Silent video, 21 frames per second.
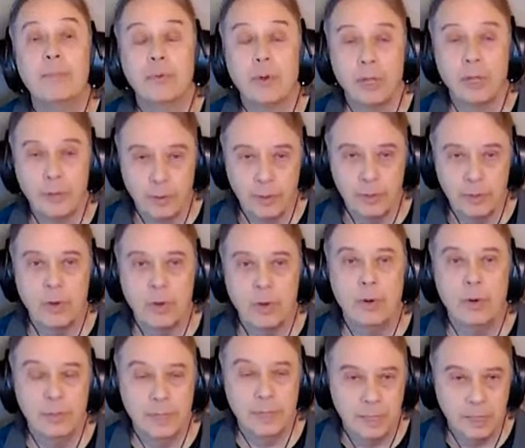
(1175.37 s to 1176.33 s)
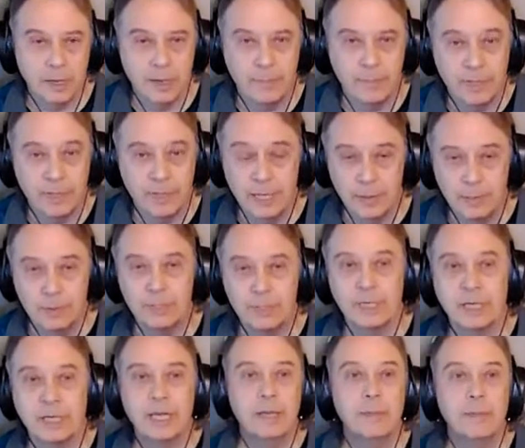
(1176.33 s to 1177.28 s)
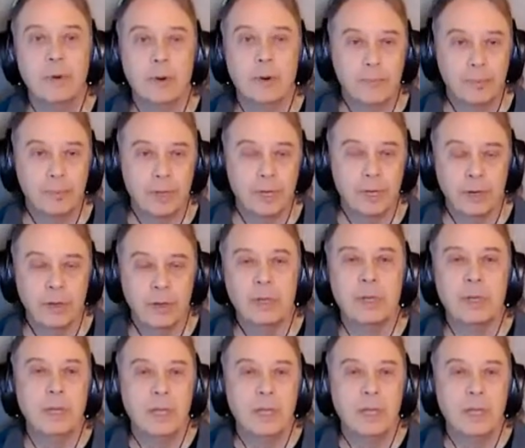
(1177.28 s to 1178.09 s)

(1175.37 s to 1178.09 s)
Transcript: brother in the holding company. He was the keyboard player